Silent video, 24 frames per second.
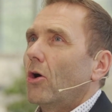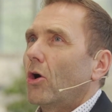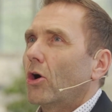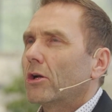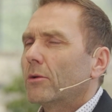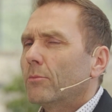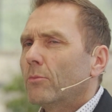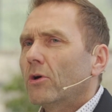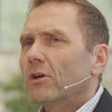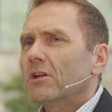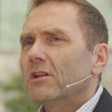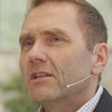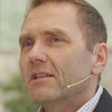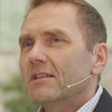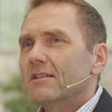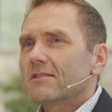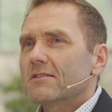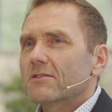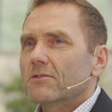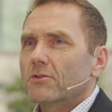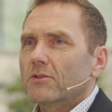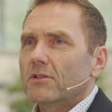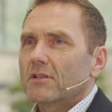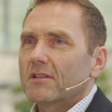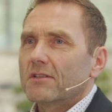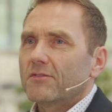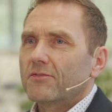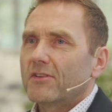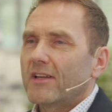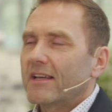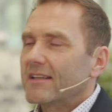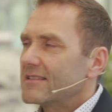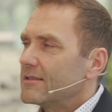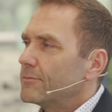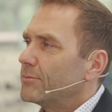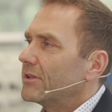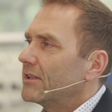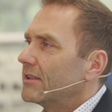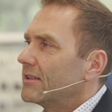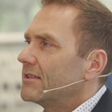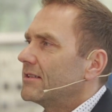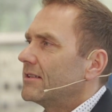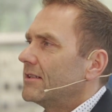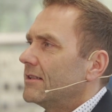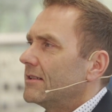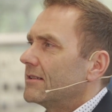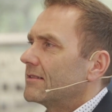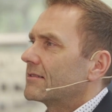On a modern inserter, the
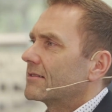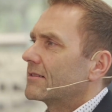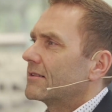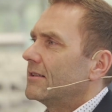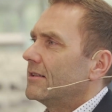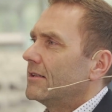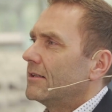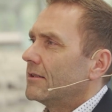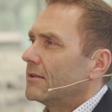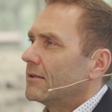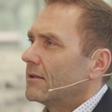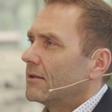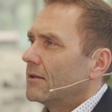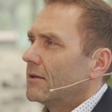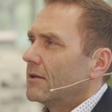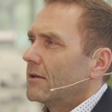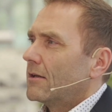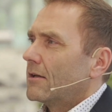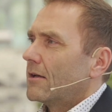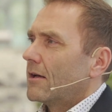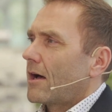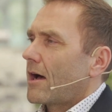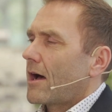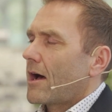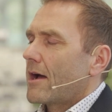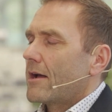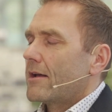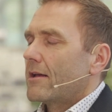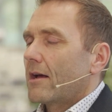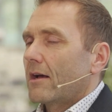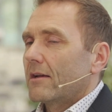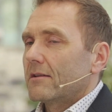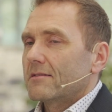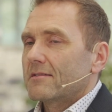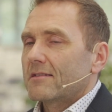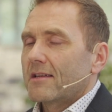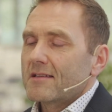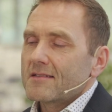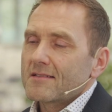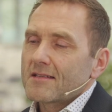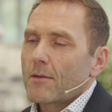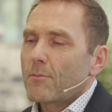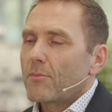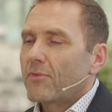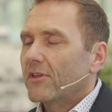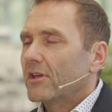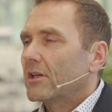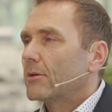flexibility is key. I said
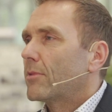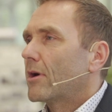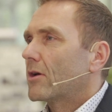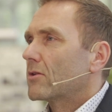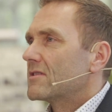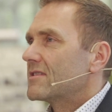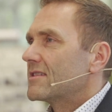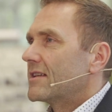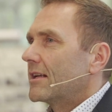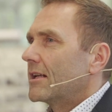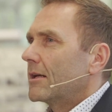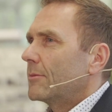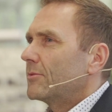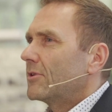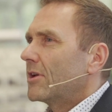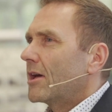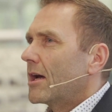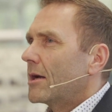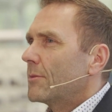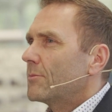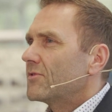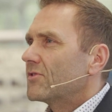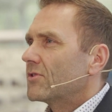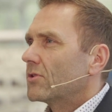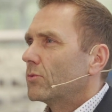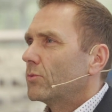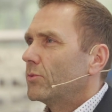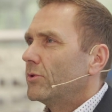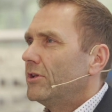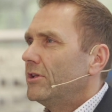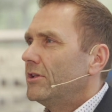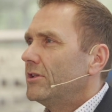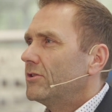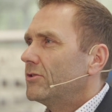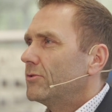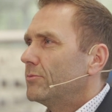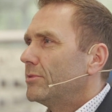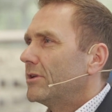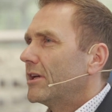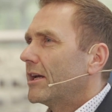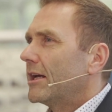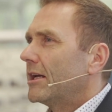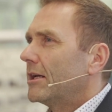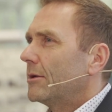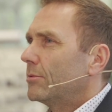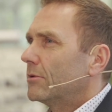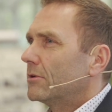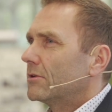something about setup time, so we need to be
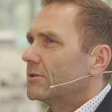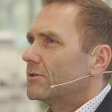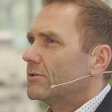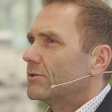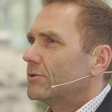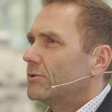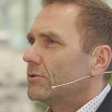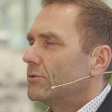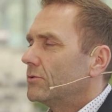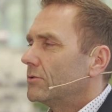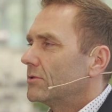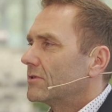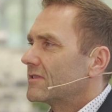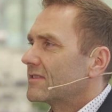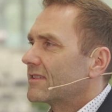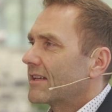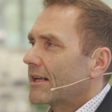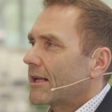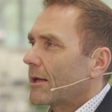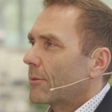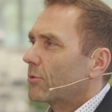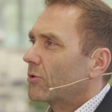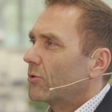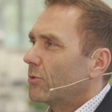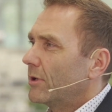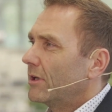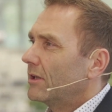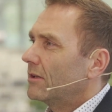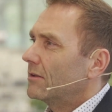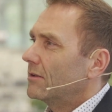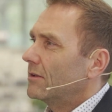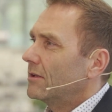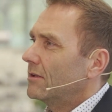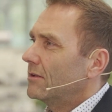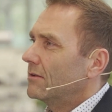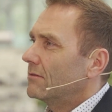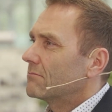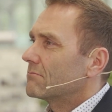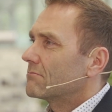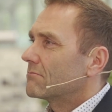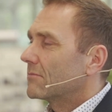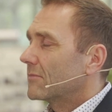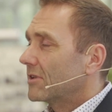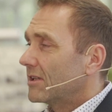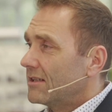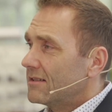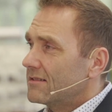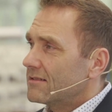able to do a setup quickly,
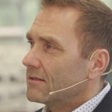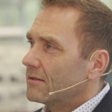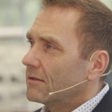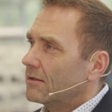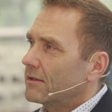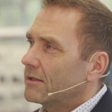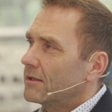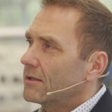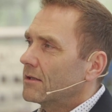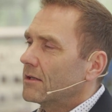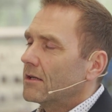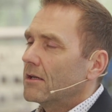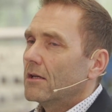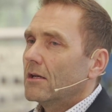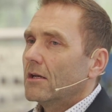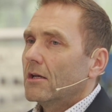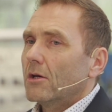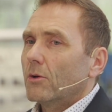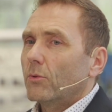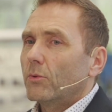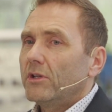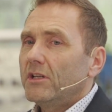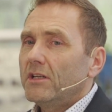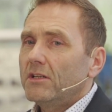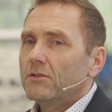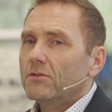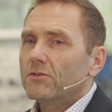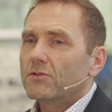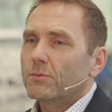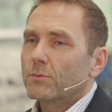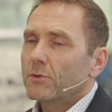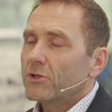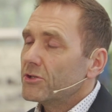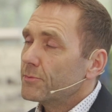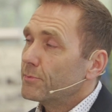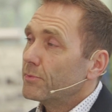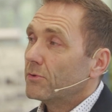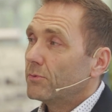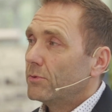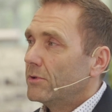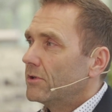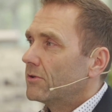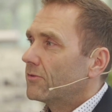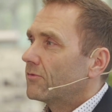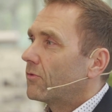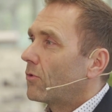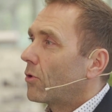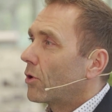easily. We need to switch
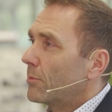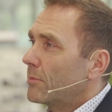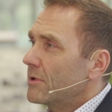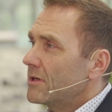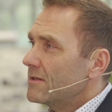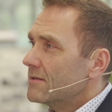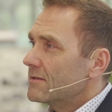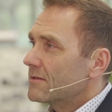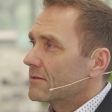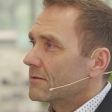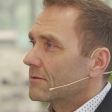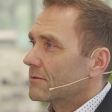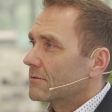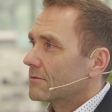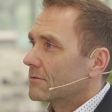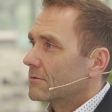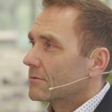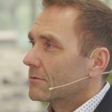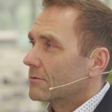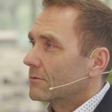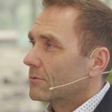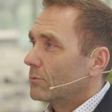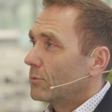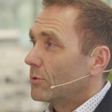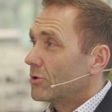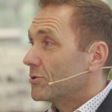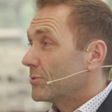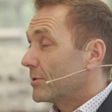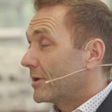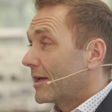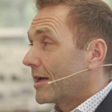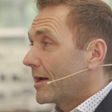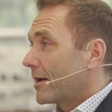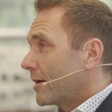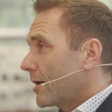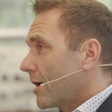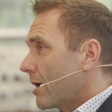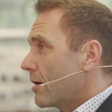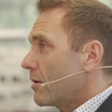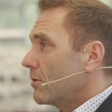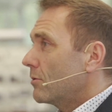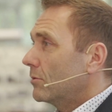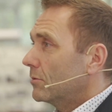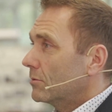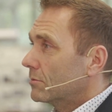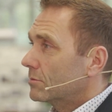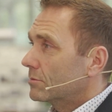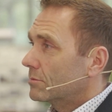between the formats, which we can
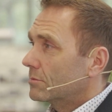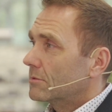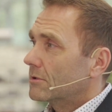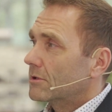now